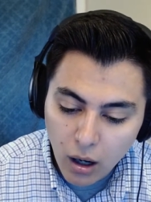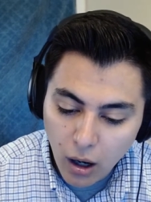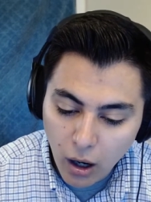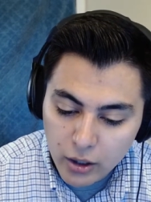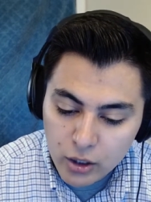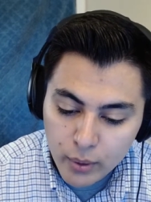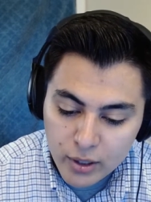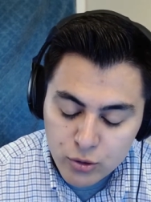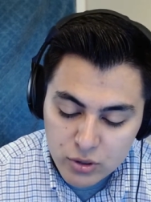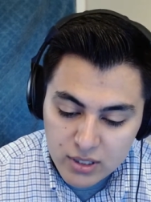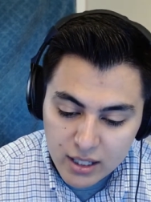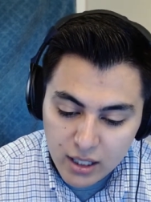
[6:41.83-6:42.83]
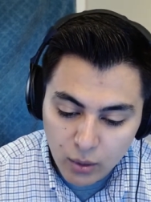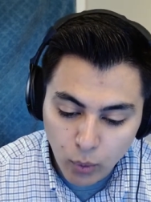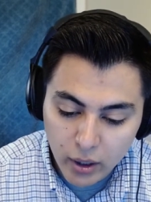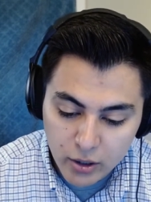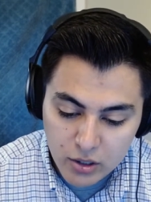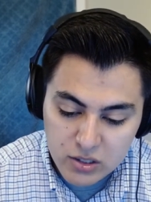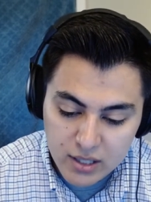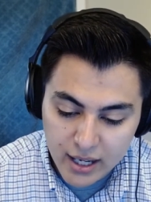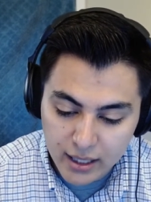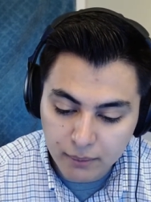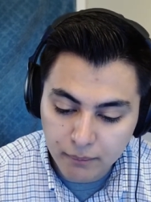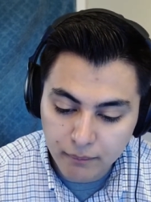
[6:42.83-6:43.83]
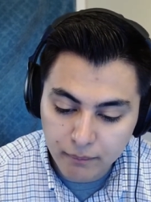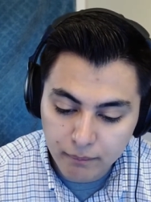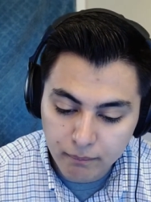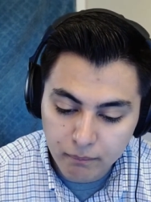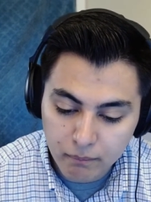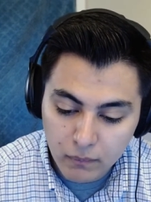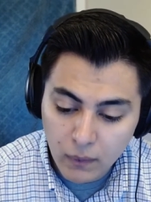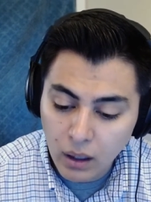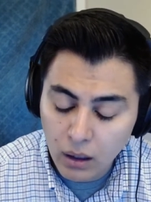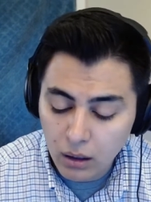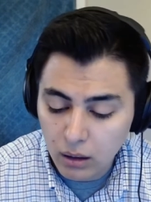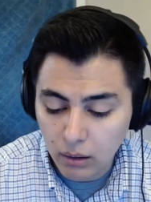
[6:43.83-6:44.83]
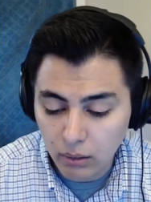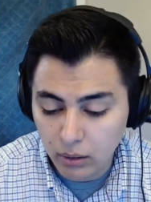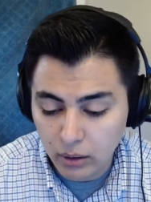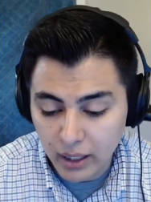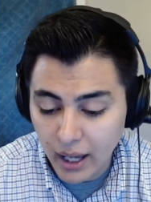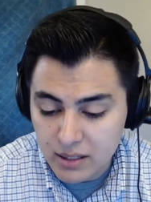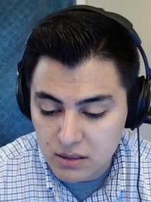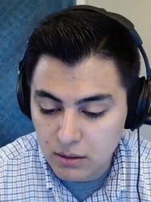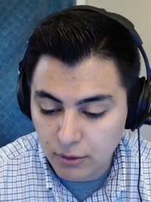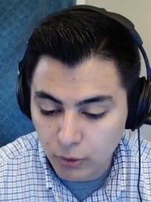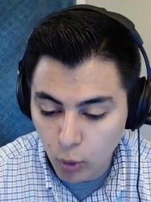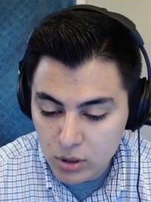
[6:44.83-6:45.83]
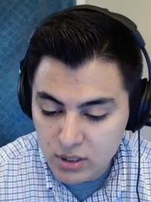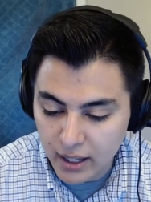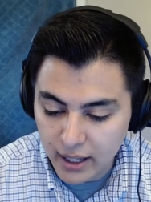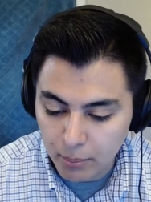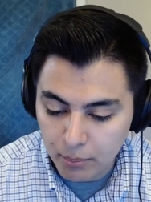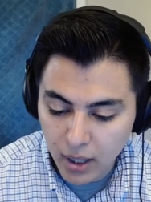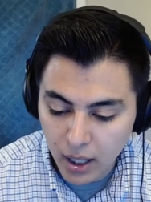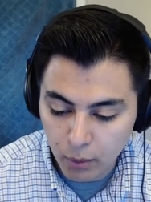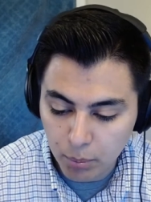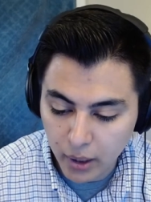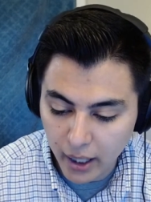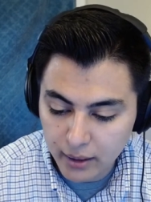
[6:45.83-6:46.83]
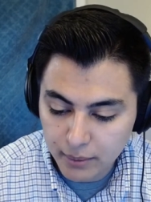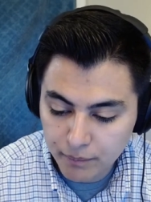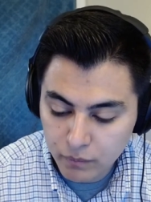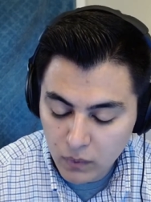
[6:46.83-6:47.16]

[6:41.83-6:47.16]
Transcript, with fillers: Are you interested in what you're saying? Uh, yes, of course I am, I replied.